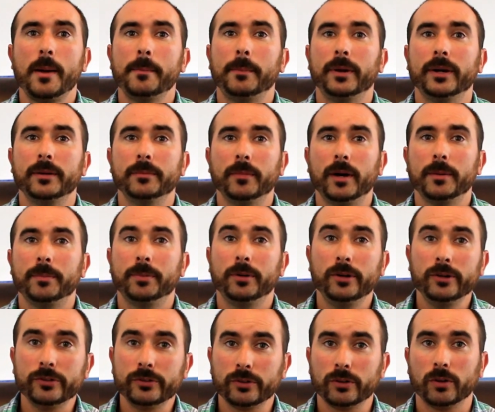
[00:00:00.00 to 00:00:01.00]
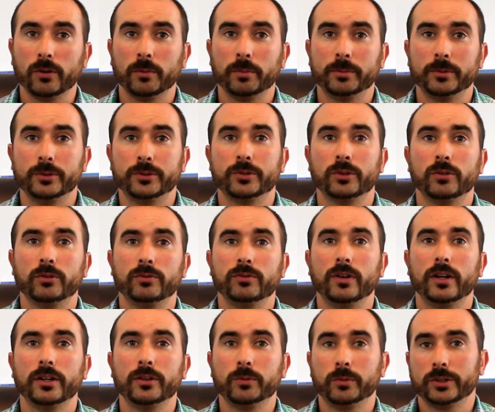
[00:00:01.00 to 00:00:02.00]
But in my personal mutual
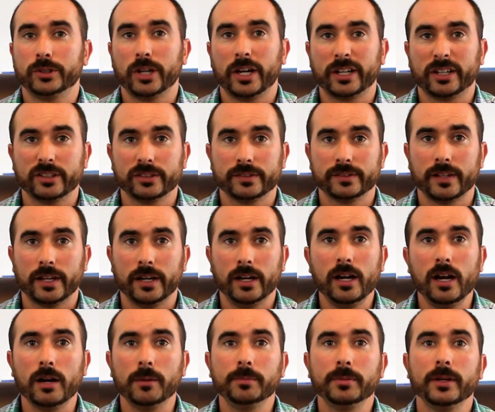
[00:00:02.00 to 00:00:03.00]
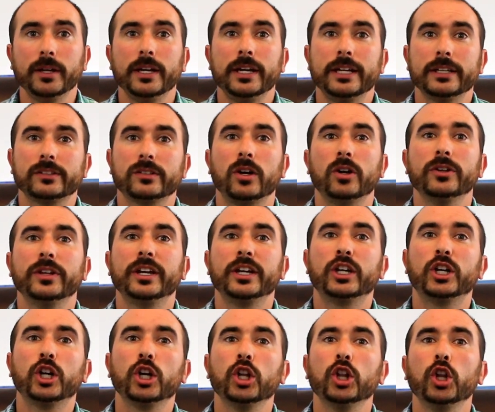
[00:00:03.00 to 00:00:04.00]
fund, which I could set up, it's called a
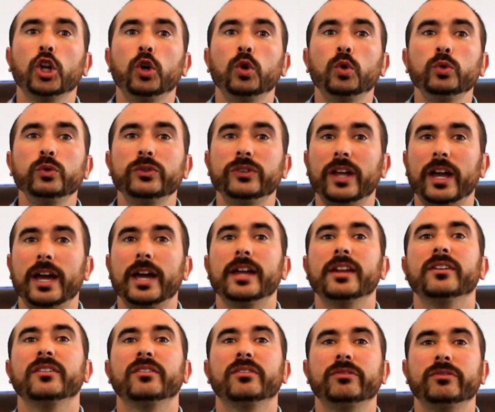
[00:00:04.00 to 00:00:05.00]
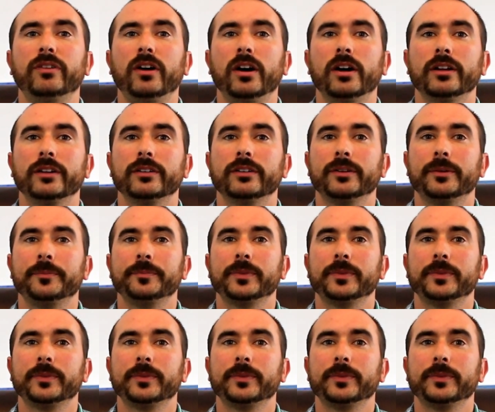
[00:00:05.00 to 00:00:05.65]
closed-end fund.